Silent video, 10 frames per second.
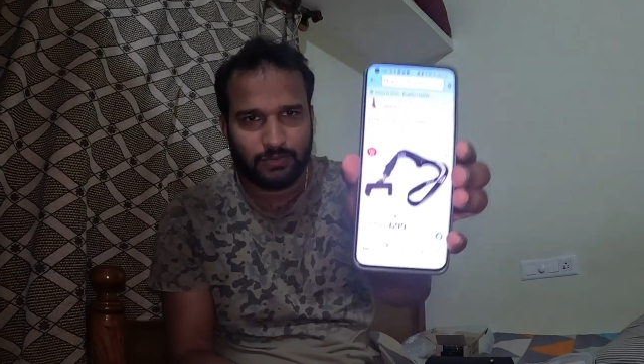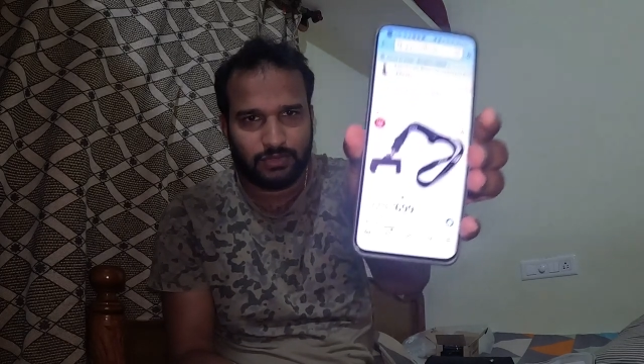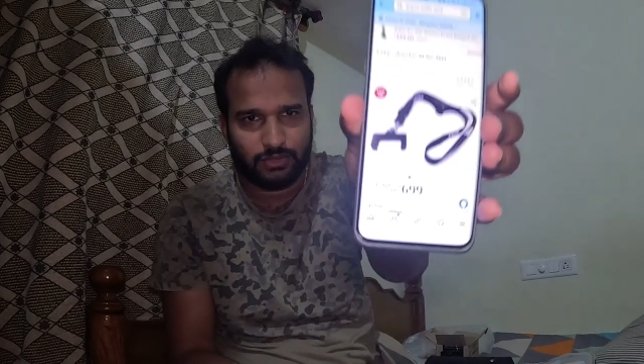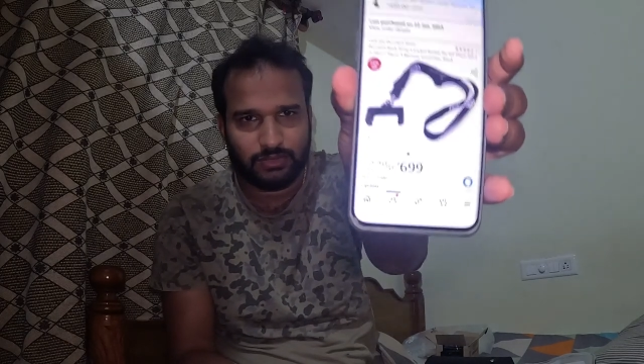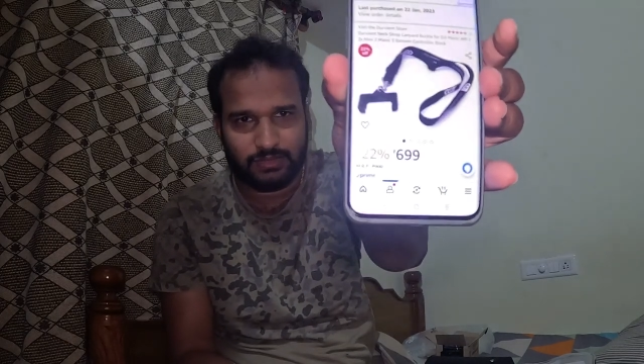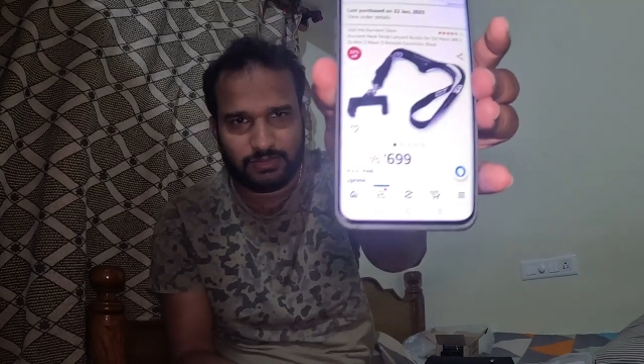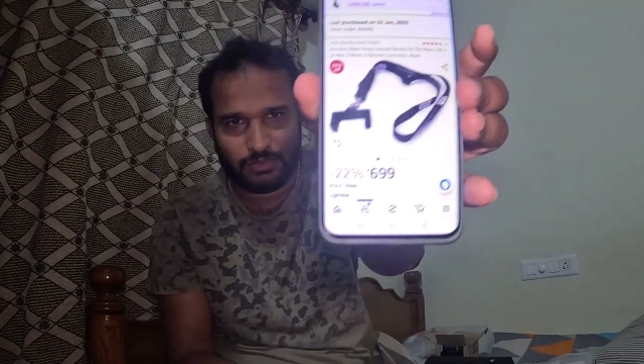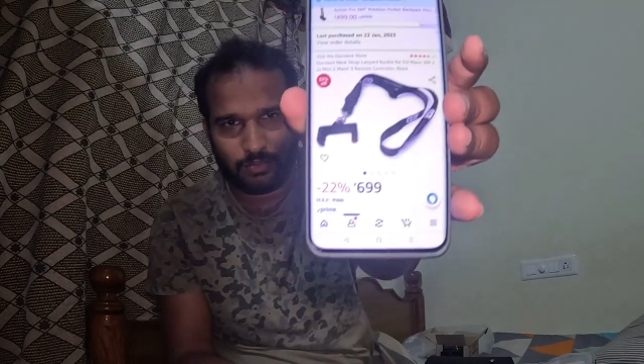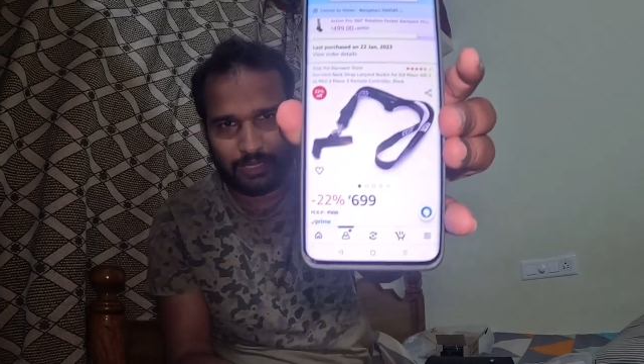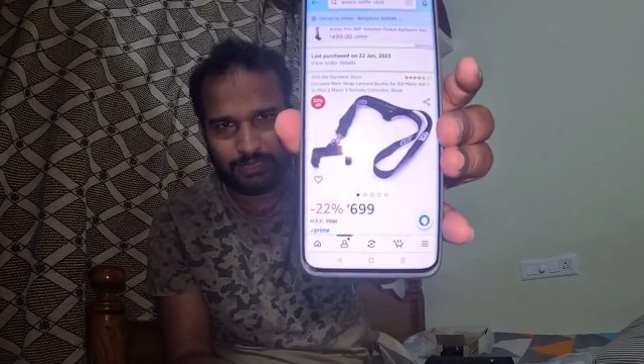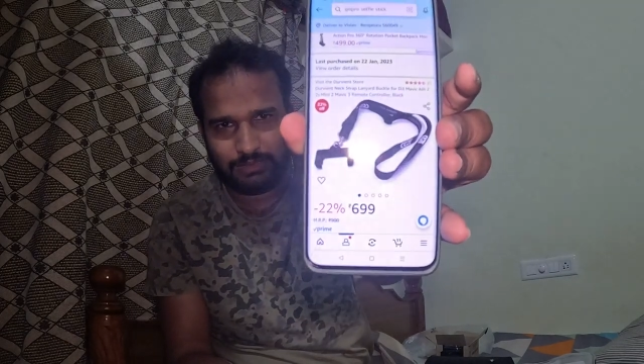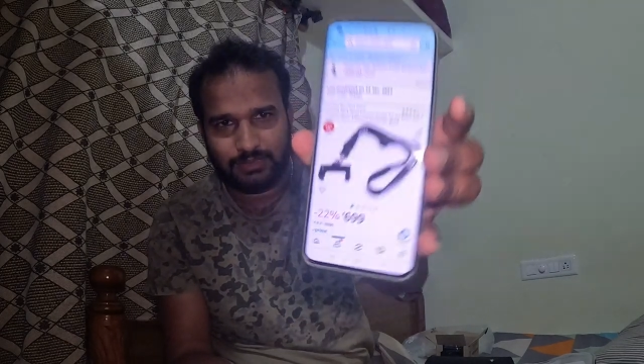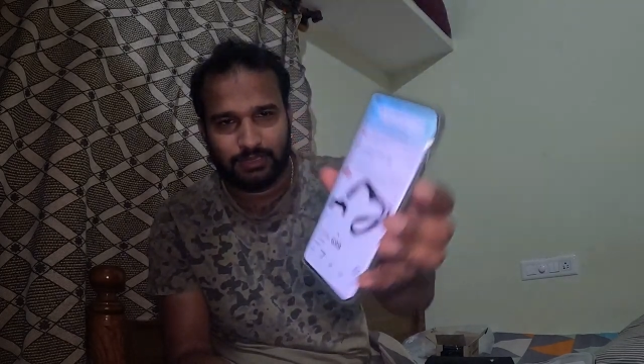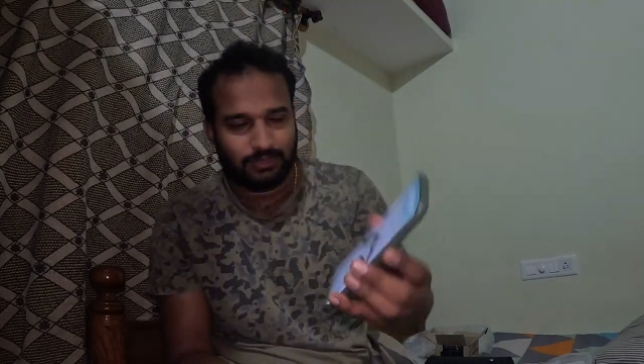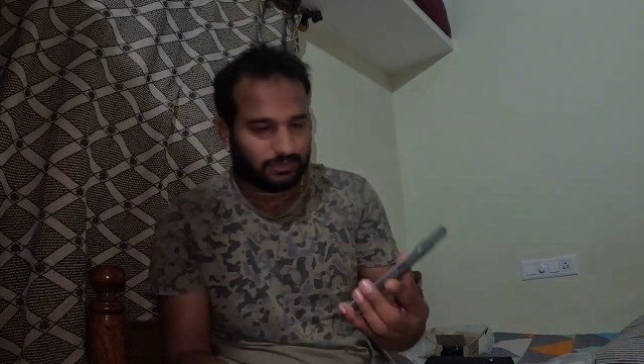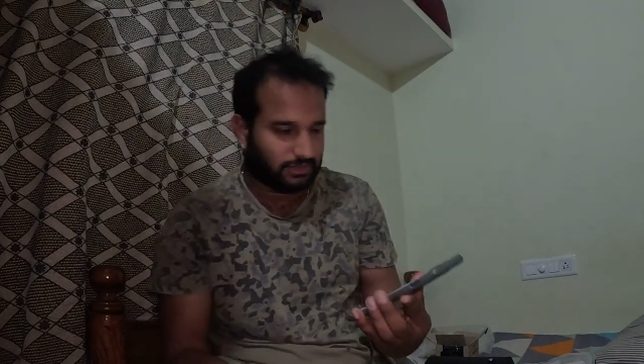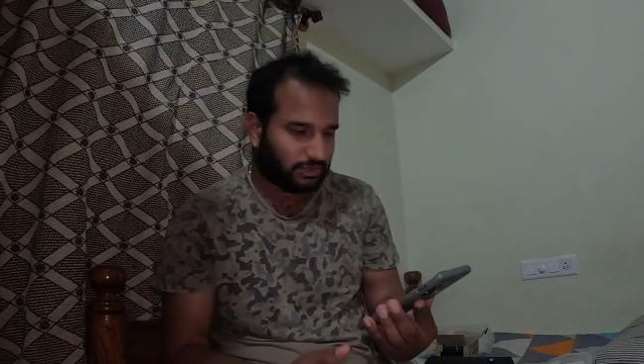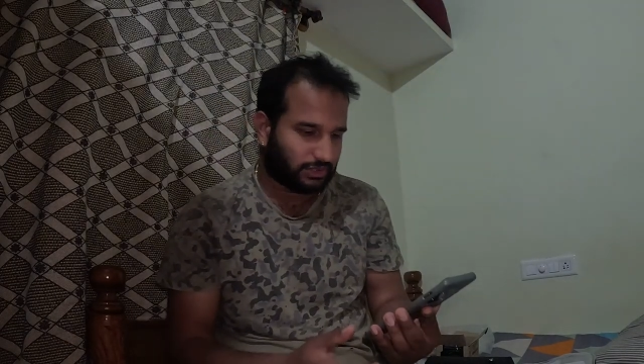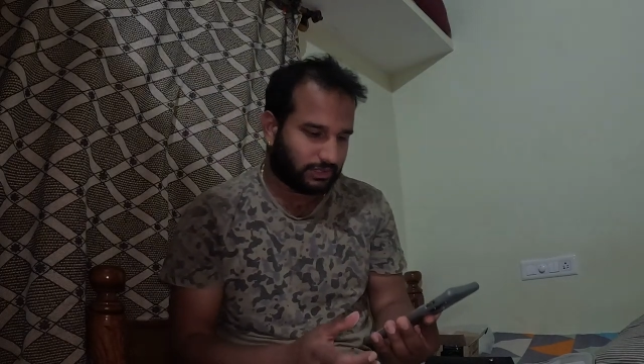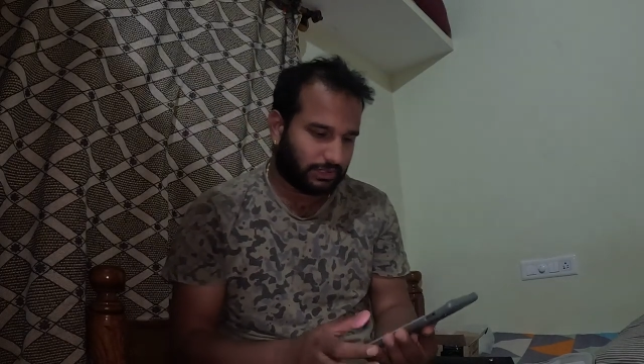so this is the one
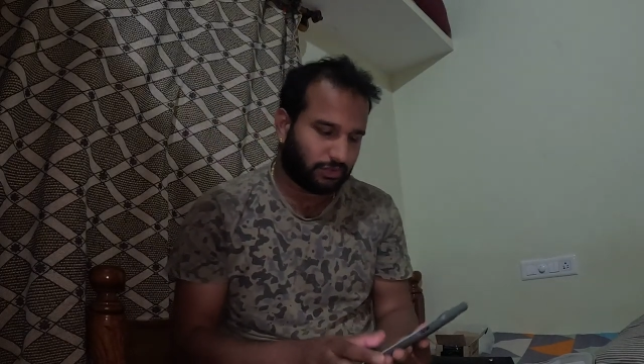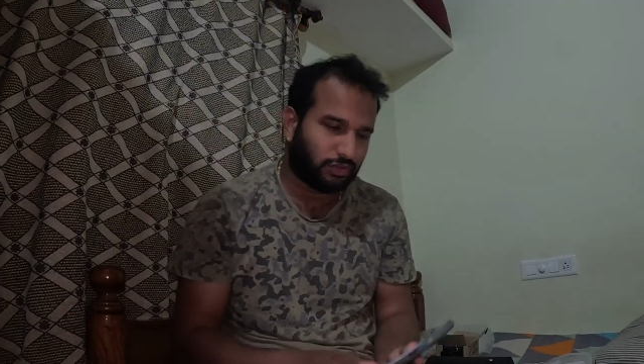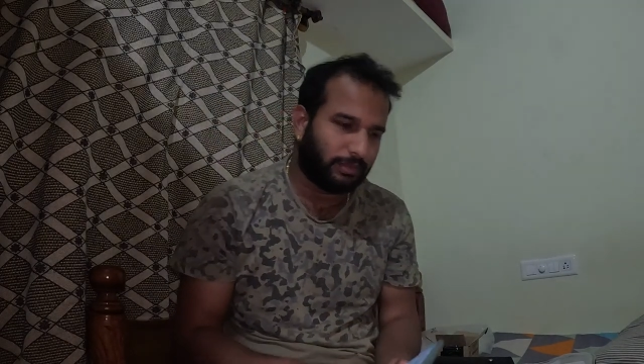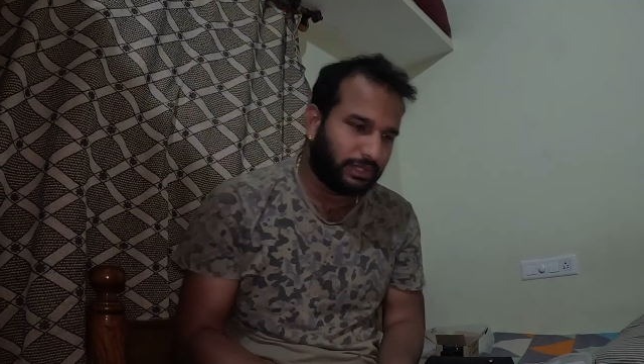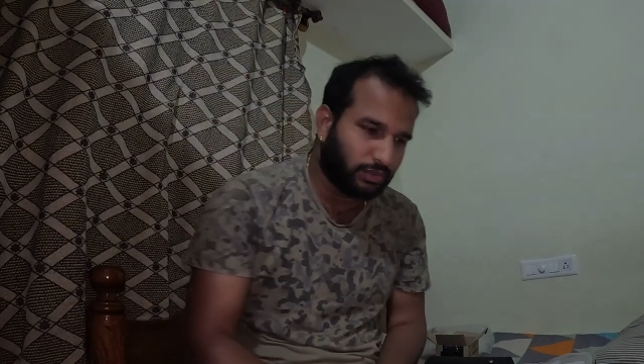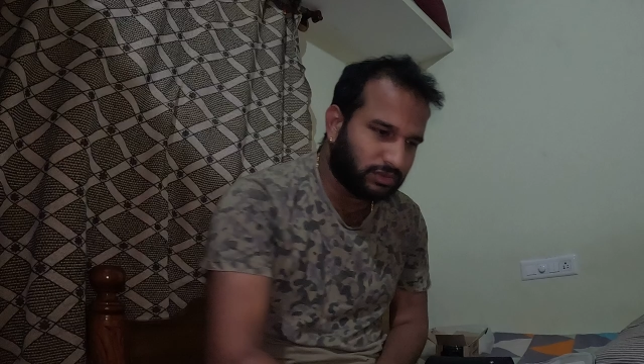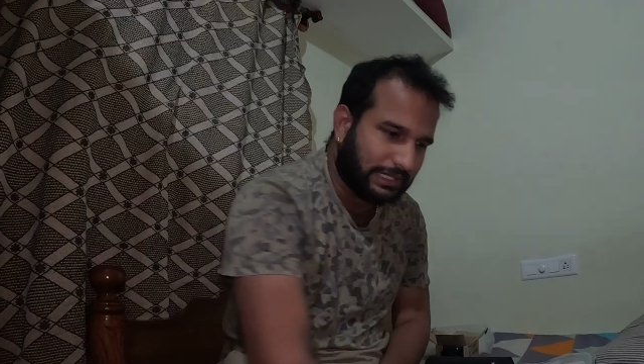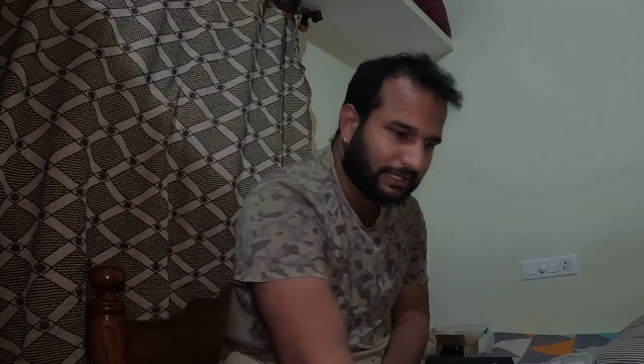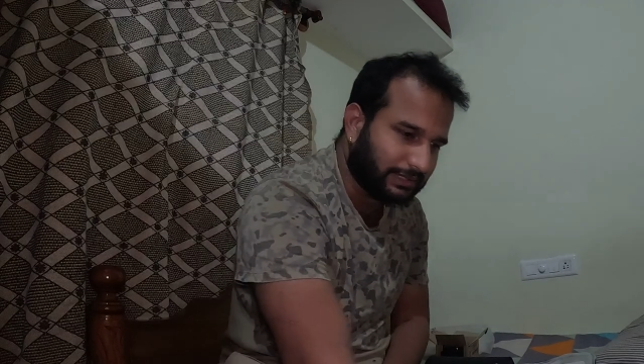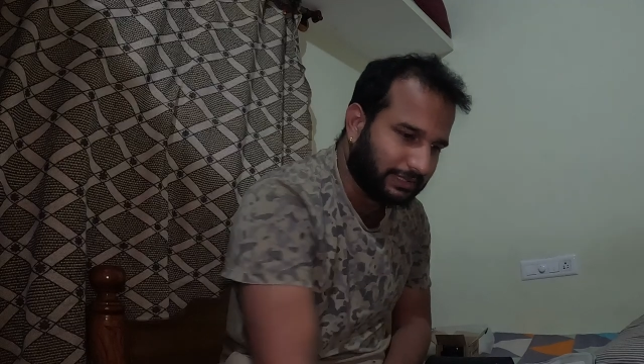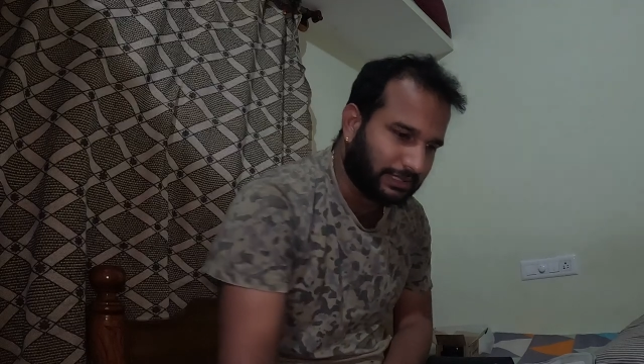so it is tumba use agate